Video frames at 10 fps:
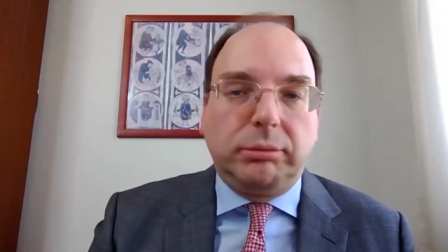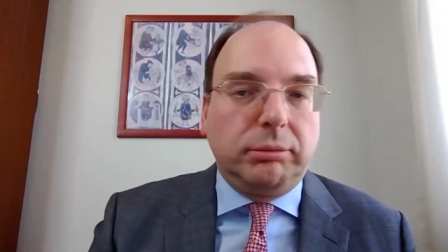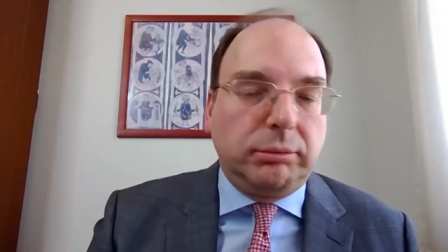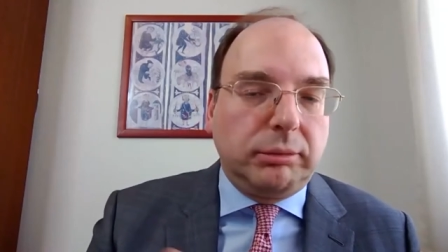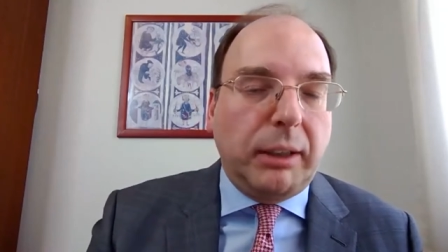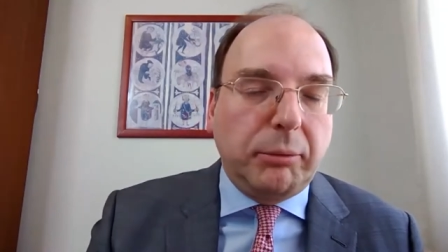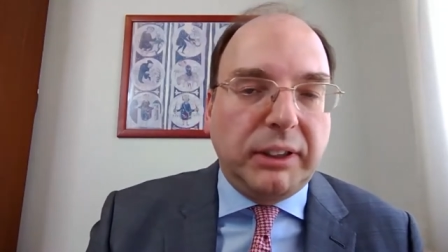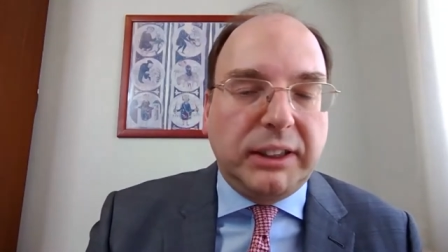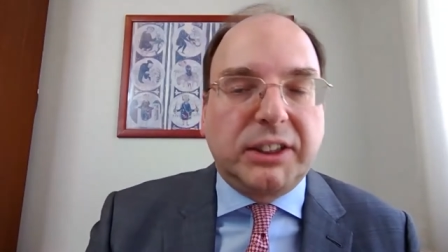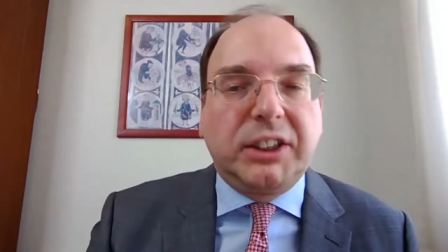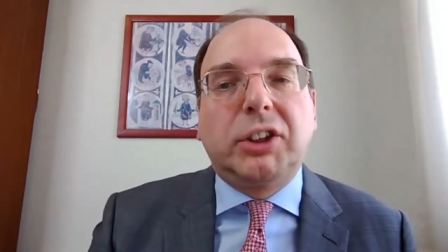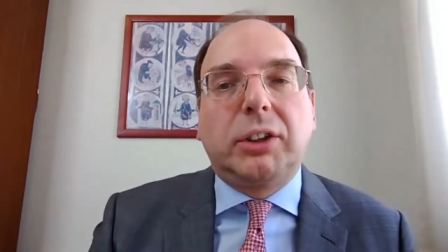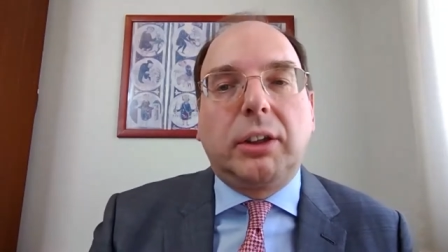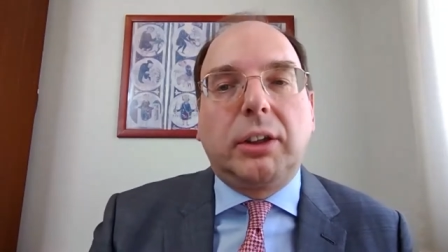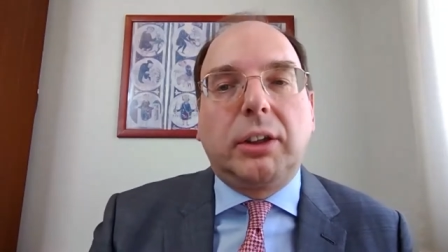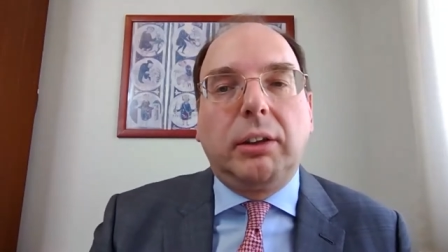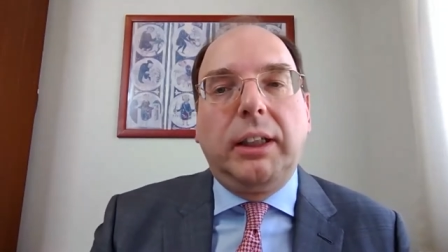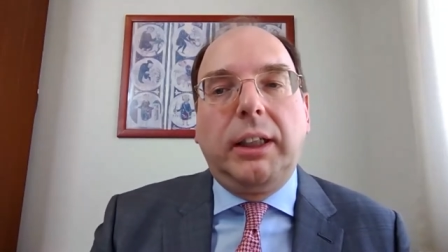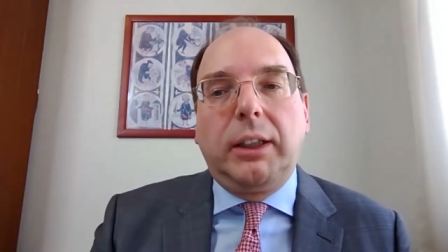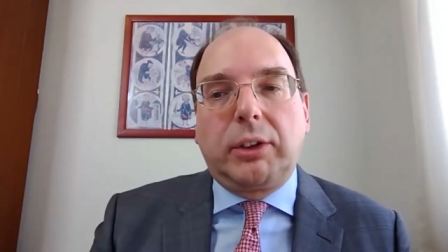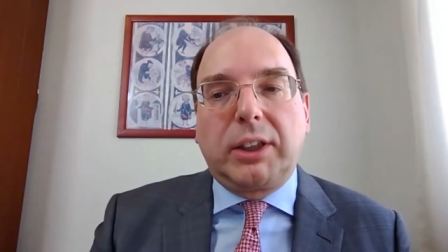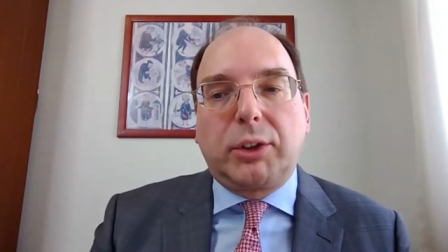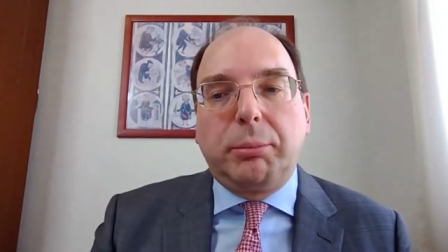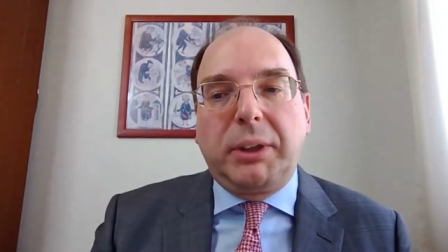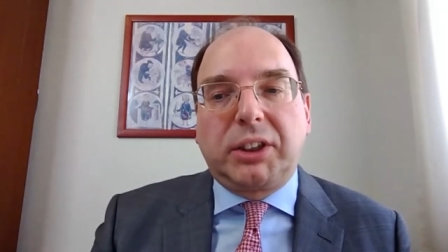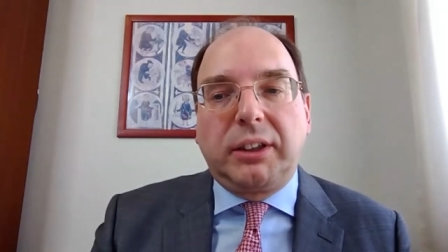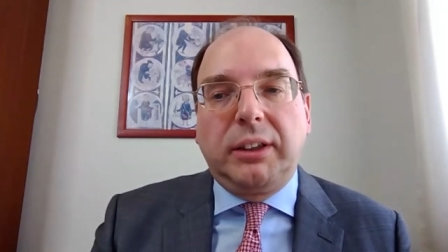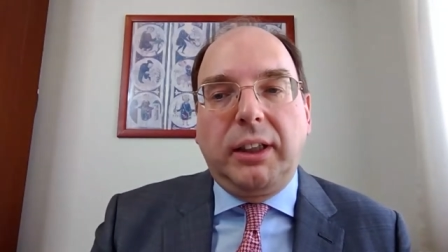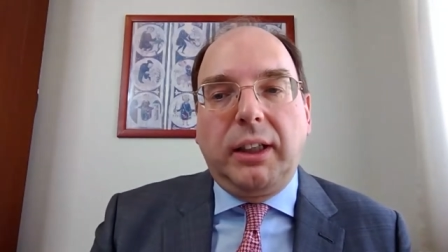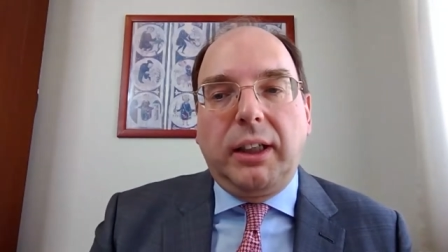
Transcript: namely this digital transformation,